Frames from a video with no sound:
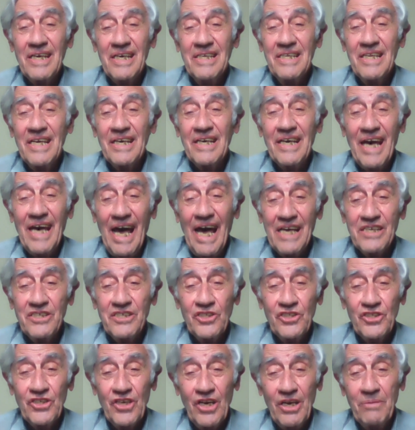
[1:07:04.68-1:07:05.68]
in a
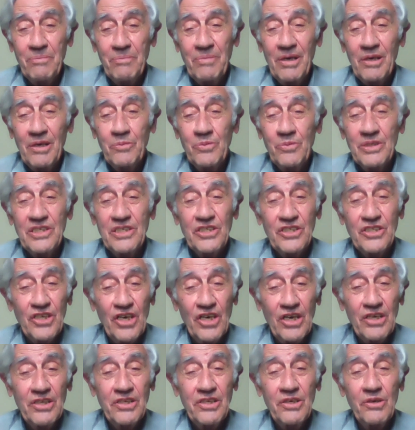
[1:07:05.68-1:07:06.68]
gas chamber with
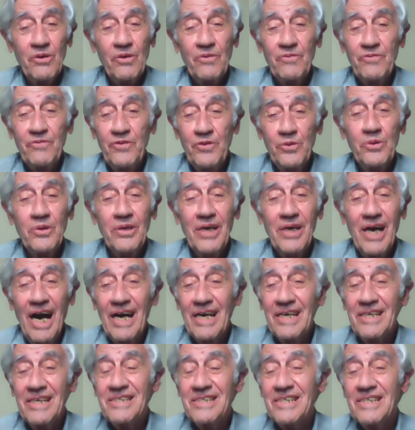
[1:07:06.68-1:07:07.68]
30 of you
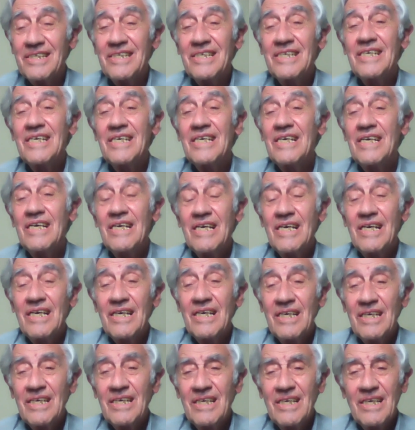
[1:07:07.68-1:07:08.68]
guys,
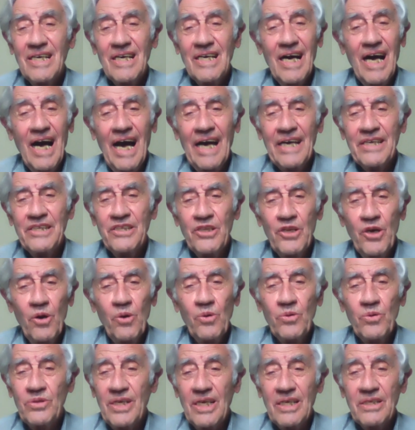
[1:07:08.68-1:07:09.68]
I
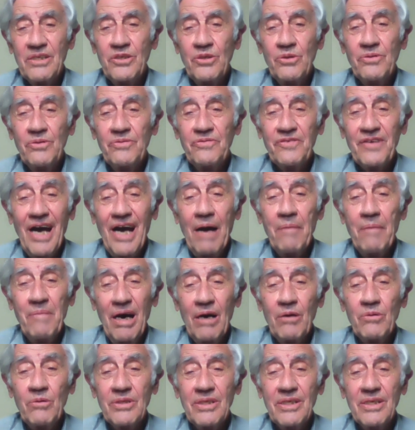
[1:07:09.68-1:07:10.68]
know that you've come
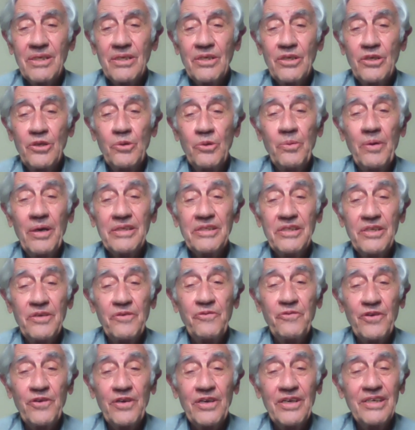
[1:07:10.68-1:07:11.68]
out, you are
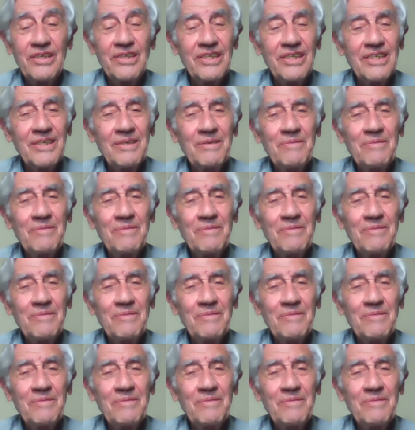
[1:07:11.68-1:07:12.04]
different.